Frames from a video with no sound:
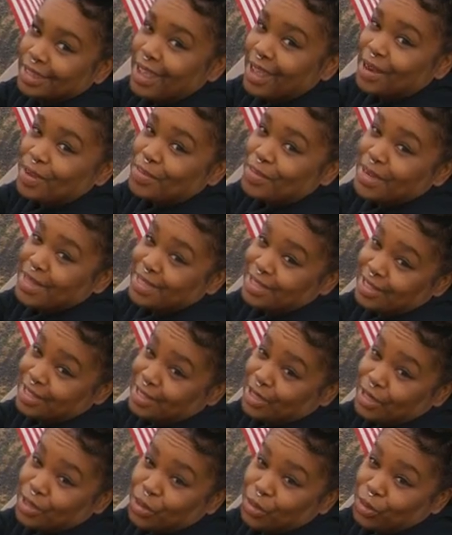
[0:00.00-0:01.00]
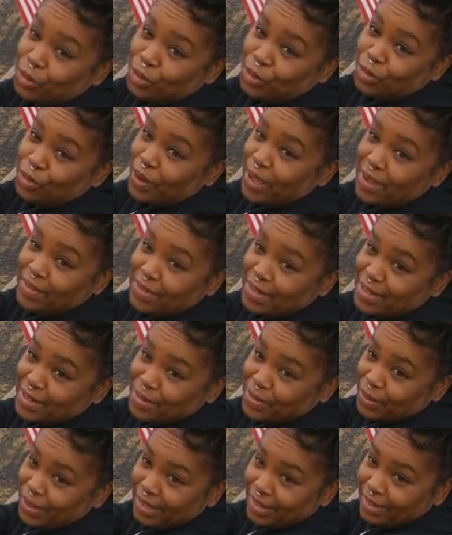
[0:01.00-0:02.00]
you gotta admit it does look cool waving
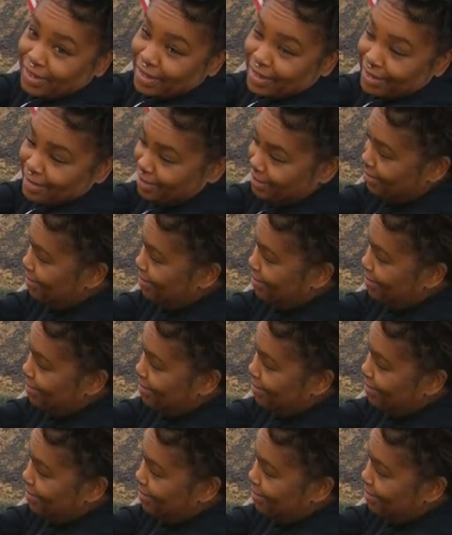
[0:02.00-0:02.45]
in the wind.